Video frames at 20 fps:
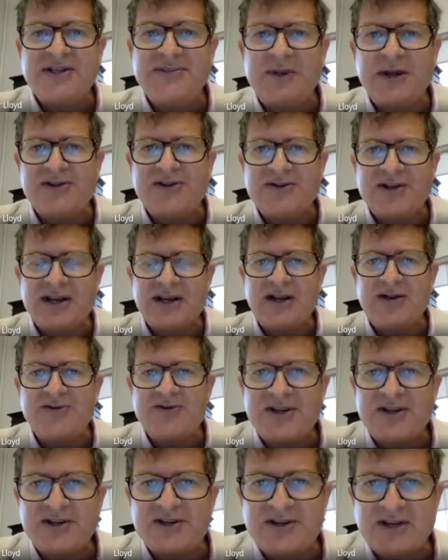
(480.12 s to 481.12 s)
months, let alone
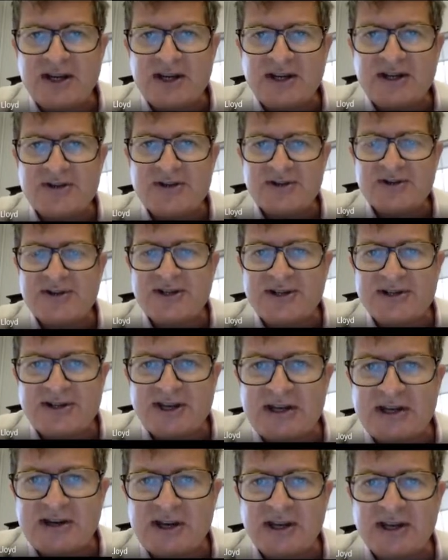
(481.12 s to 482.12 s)
6 years or
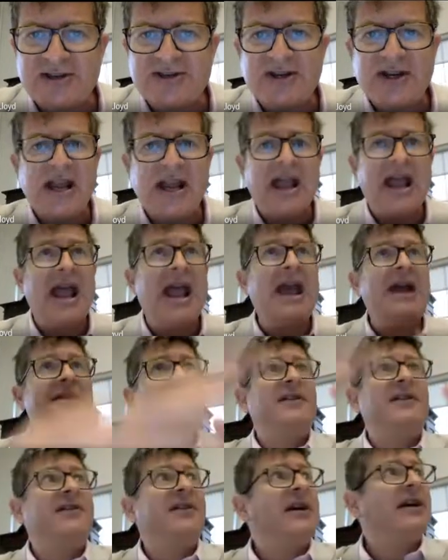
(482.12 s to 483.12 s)
16 years?
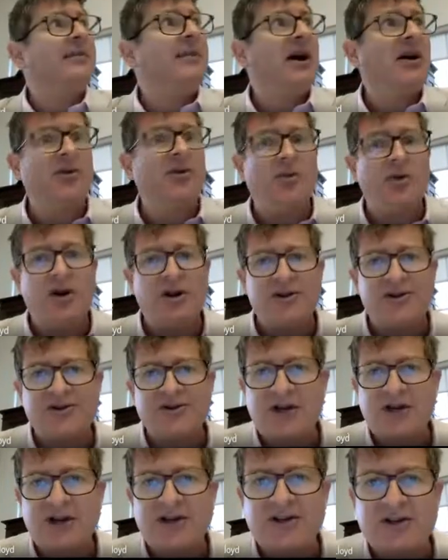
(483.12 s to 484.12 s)
Everything about the world is
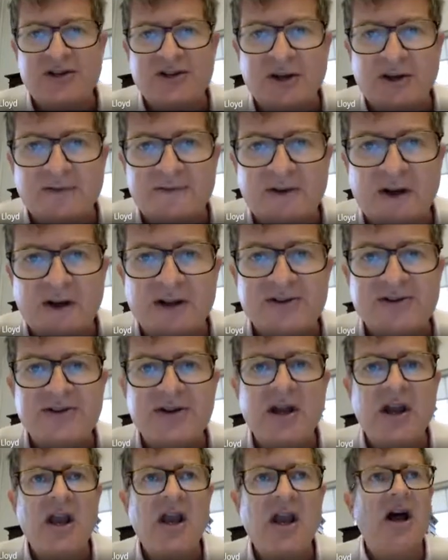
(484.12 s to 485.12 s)
changing so fast.
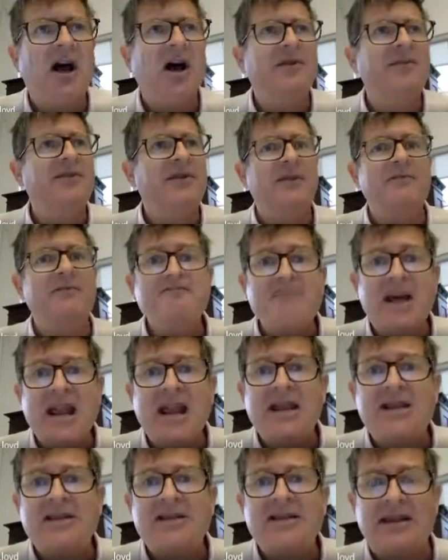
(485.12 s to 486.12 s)
The
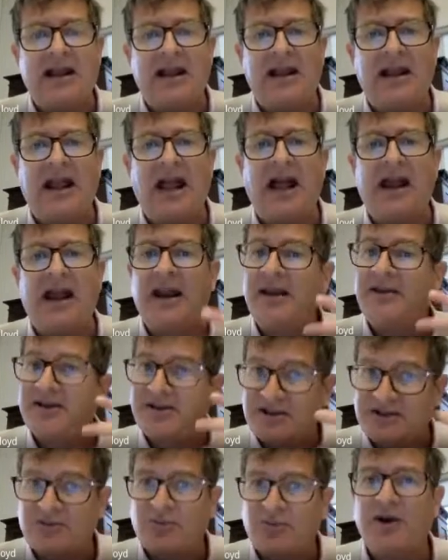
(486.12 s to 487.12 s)
main thing, and
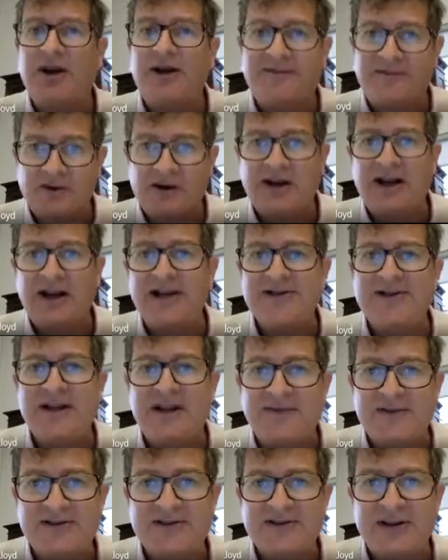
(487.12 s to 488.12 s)
this is what I've realized
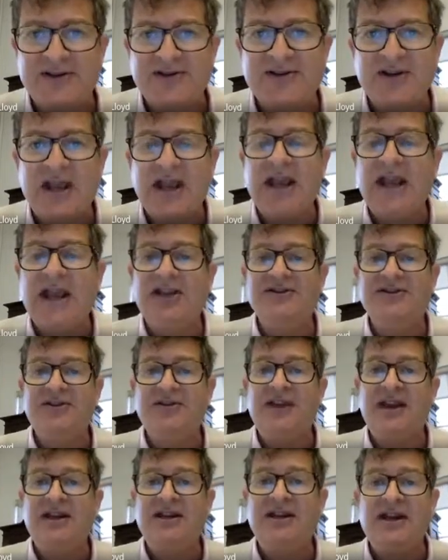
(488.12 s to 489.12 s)
ever since, is that
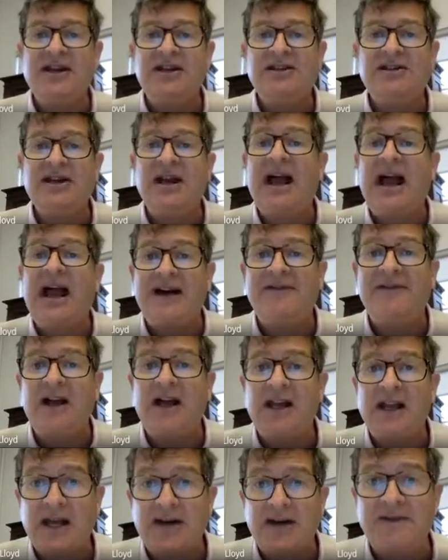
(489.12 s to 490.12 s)
they need to have a
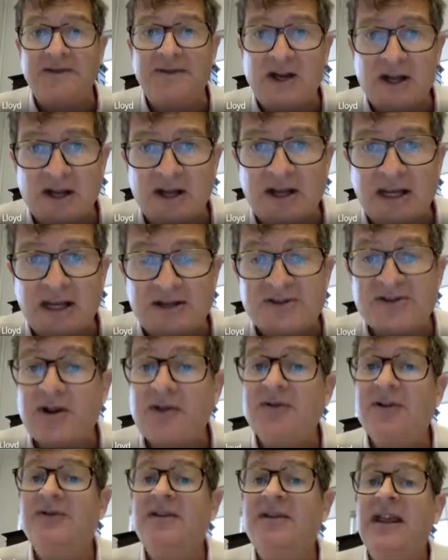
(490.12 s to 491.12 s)
love of learning so
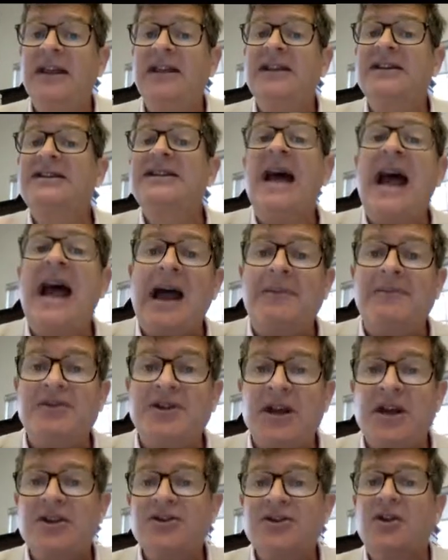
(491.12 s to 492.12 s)
that they can adapt,
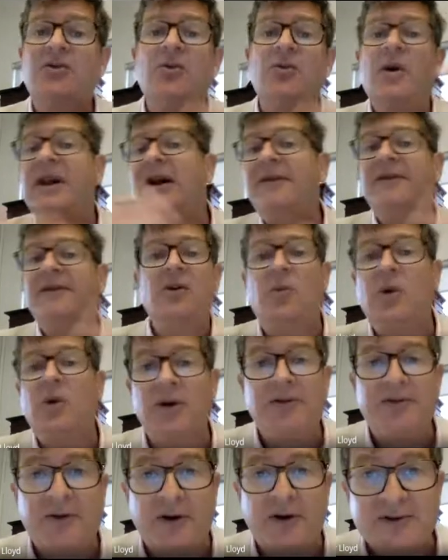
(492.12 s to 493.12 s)
so that whatever the
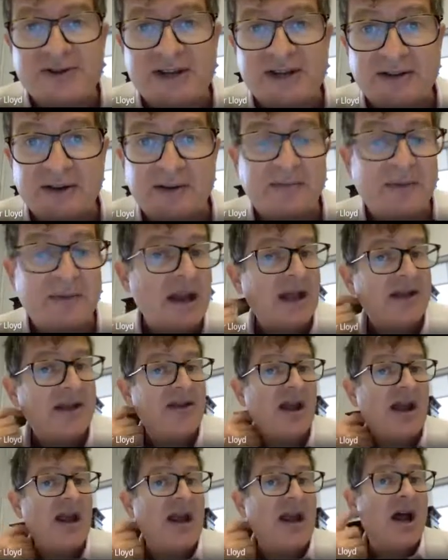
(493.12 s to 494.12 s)
world throws at them,
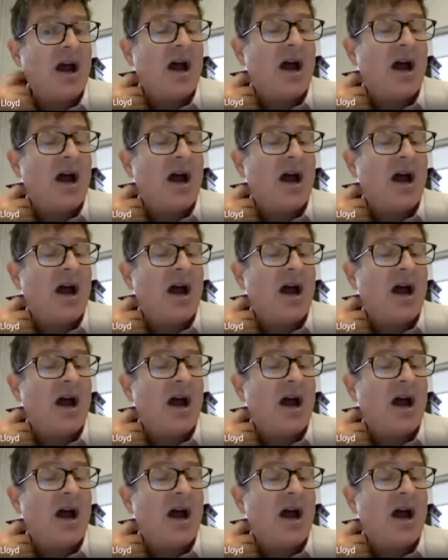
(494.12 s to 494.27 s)
they